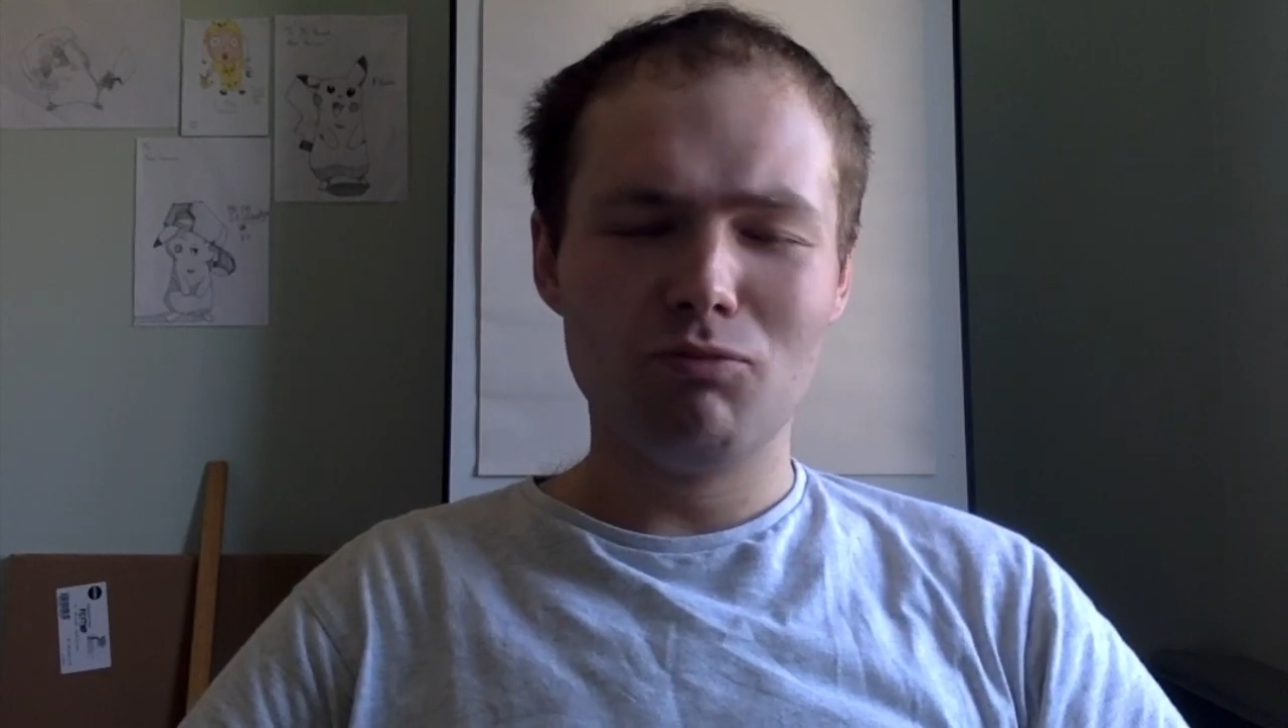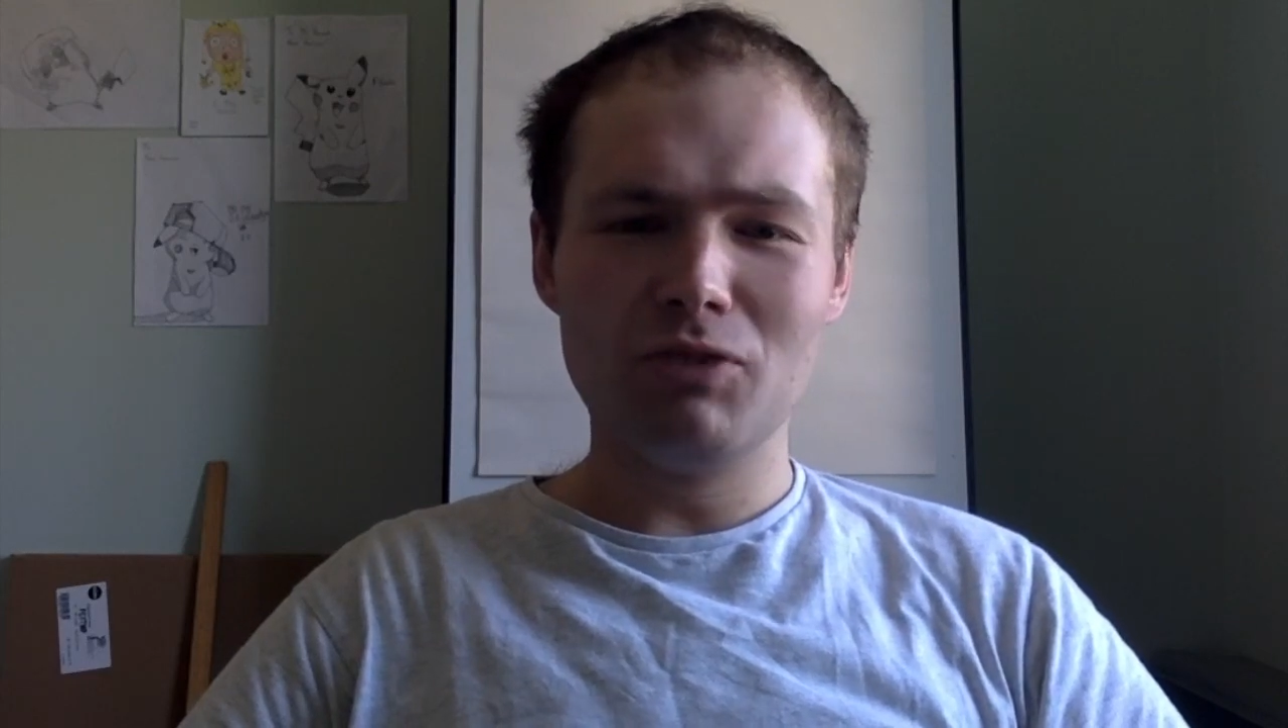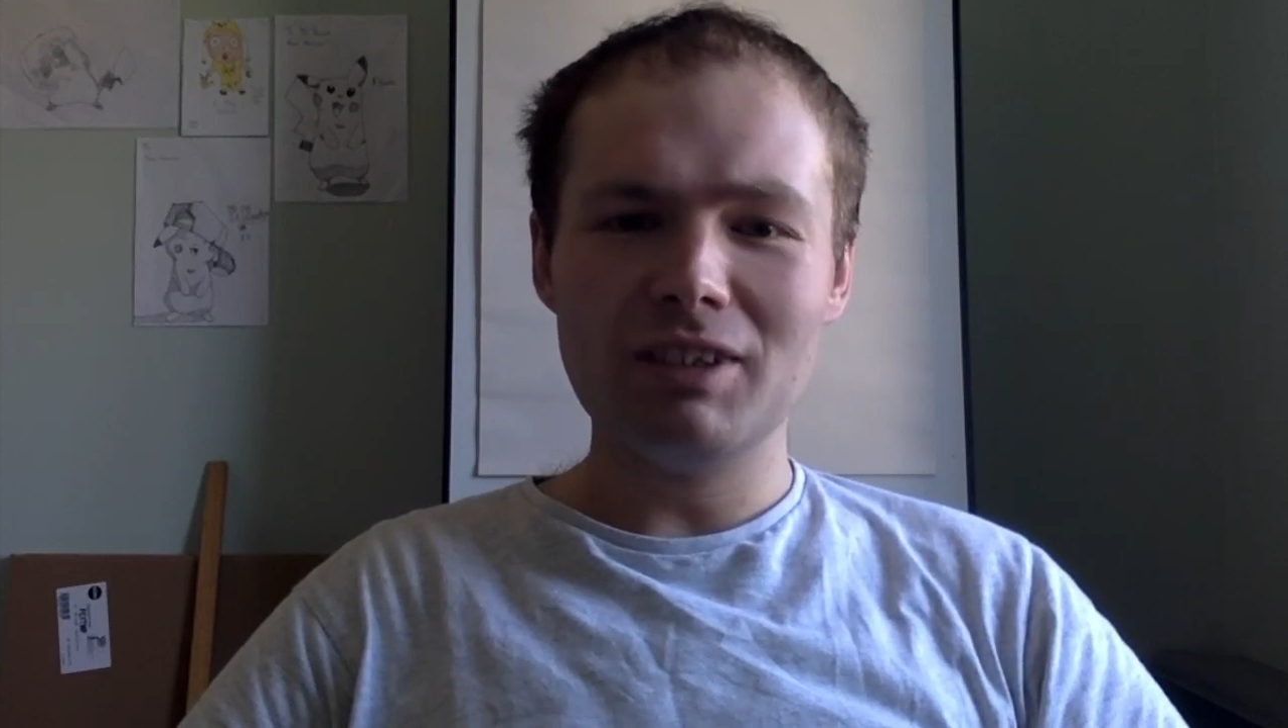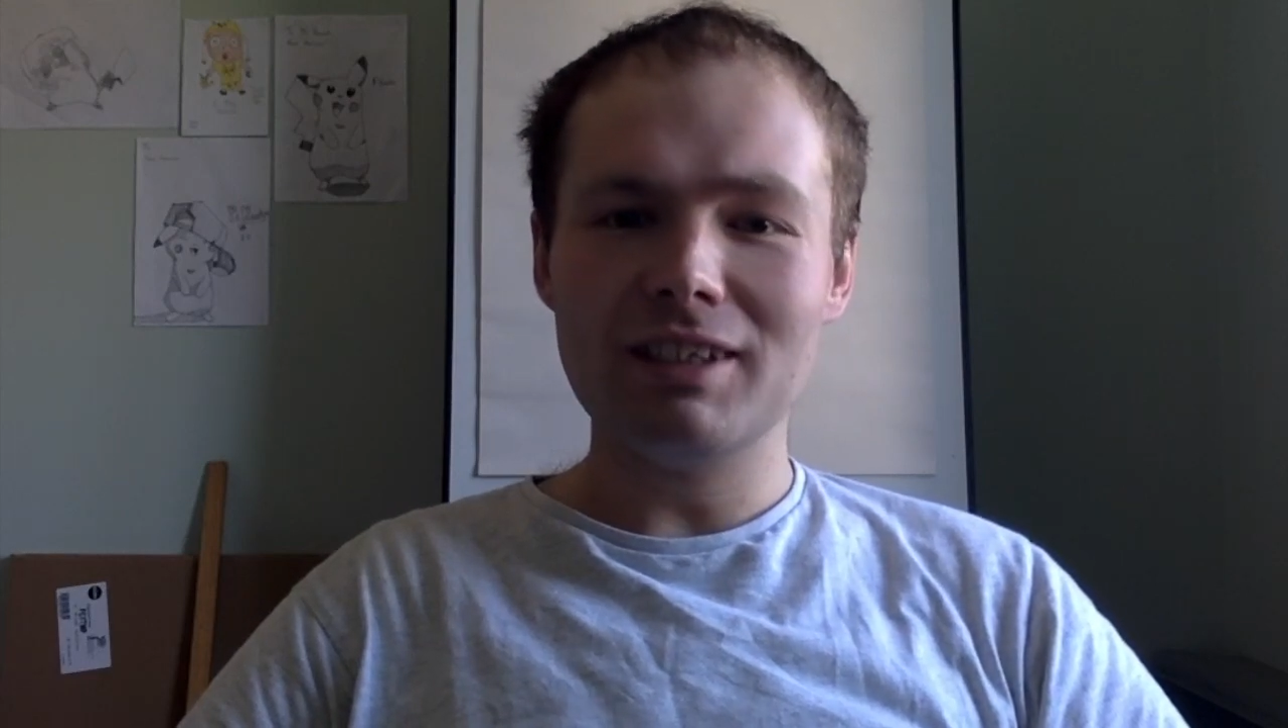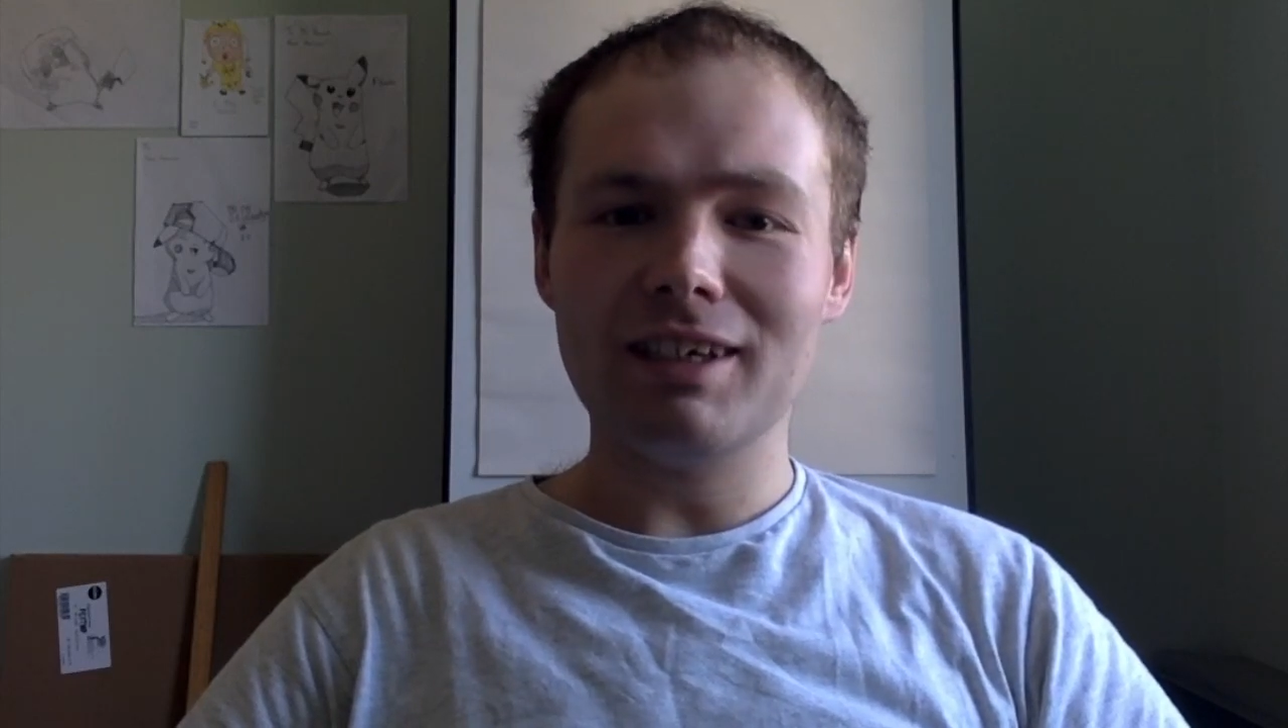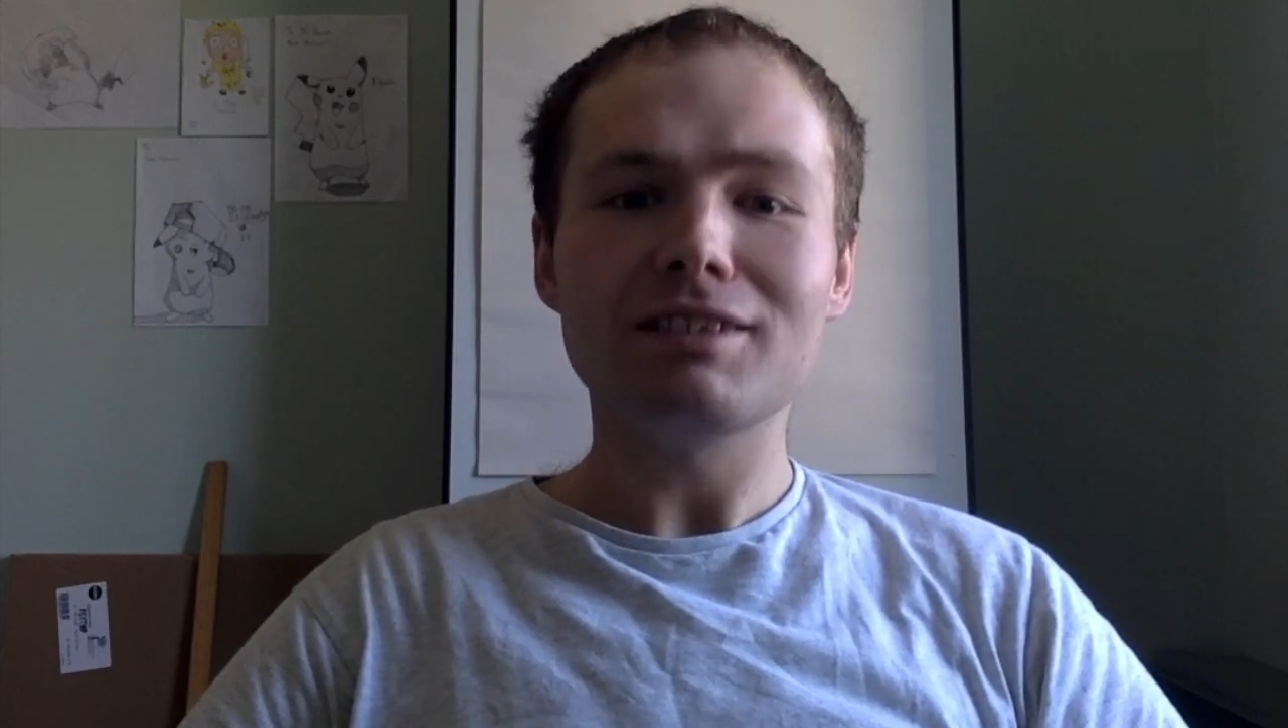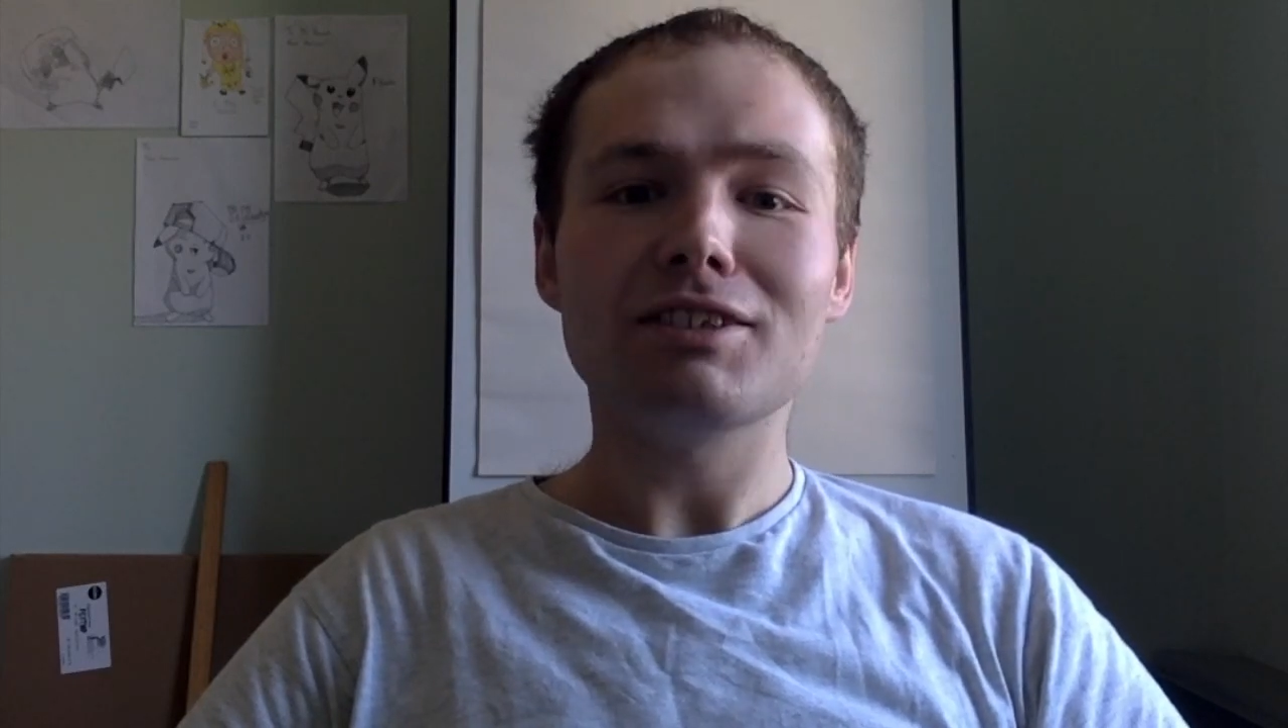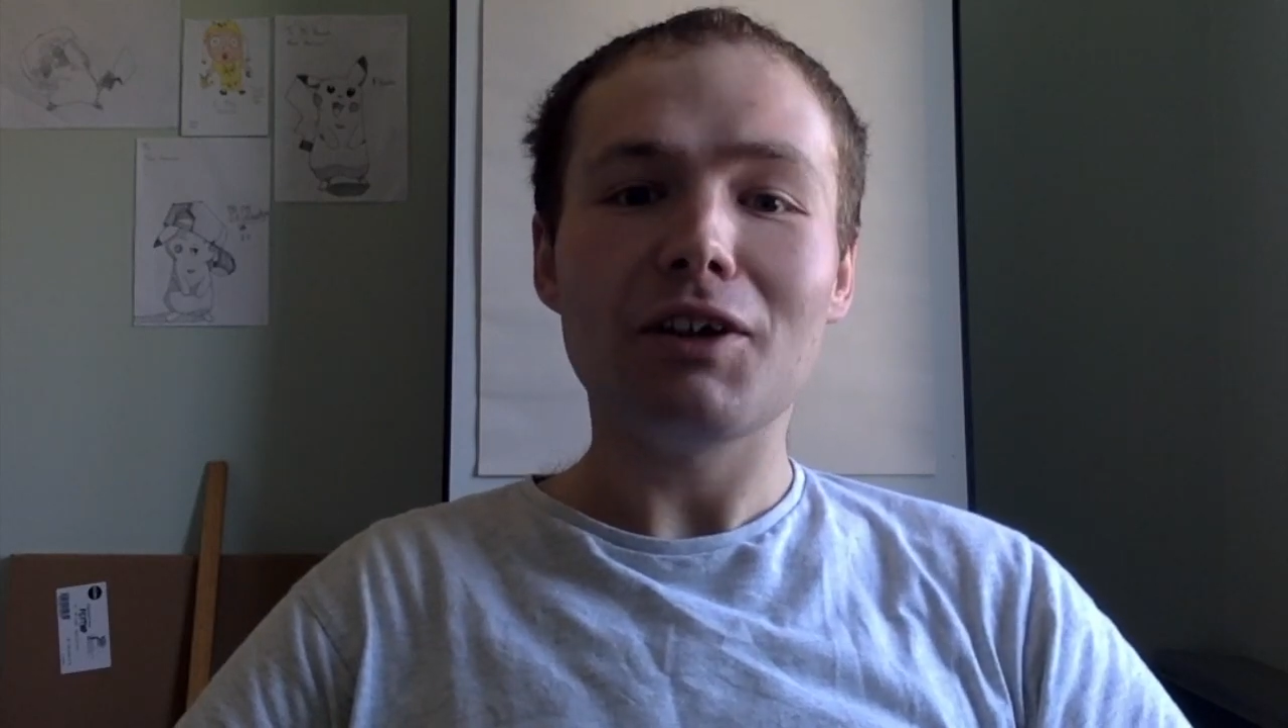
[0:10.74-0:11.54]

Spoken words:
really any